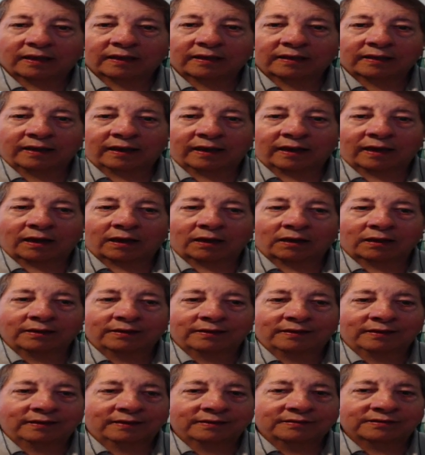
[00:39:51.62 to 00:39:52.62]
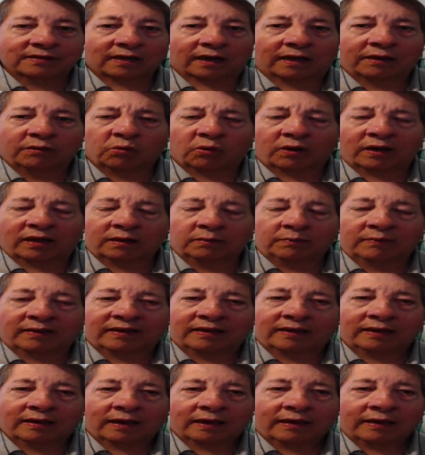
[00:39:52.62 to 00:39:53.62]
Yeah, it's like, wait a
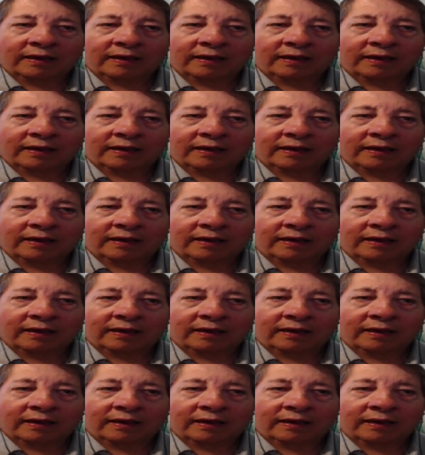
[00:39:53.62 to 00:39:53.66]
minute.